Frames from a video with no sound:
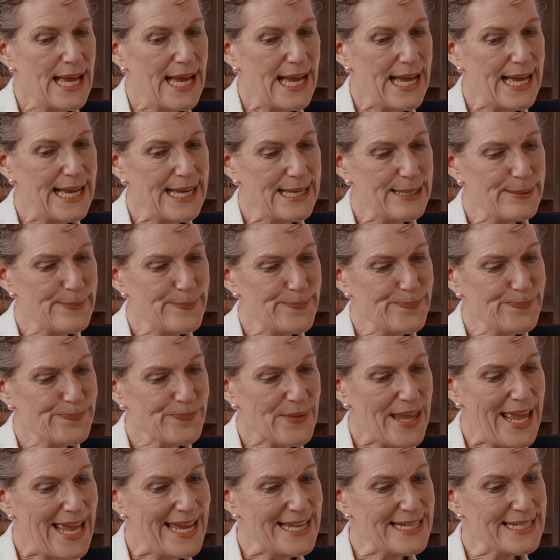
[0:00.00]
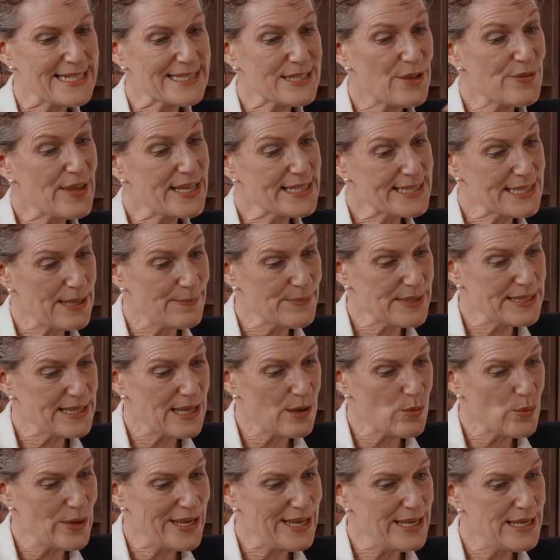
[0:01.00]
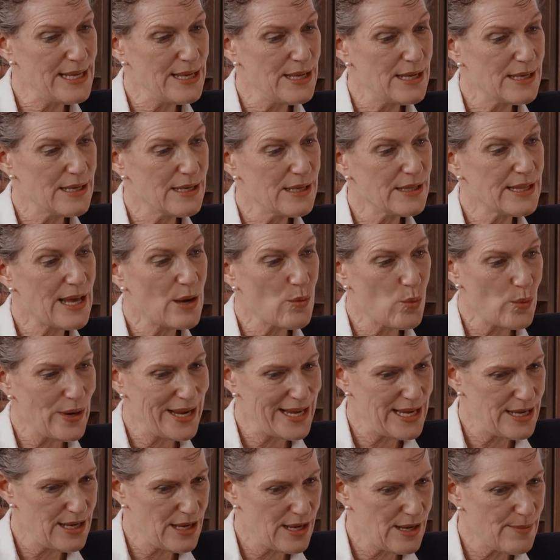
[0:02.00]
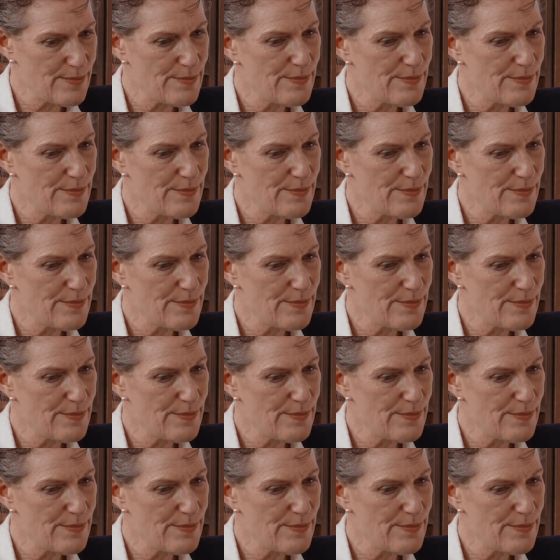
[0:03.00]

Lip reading: And so that's something that we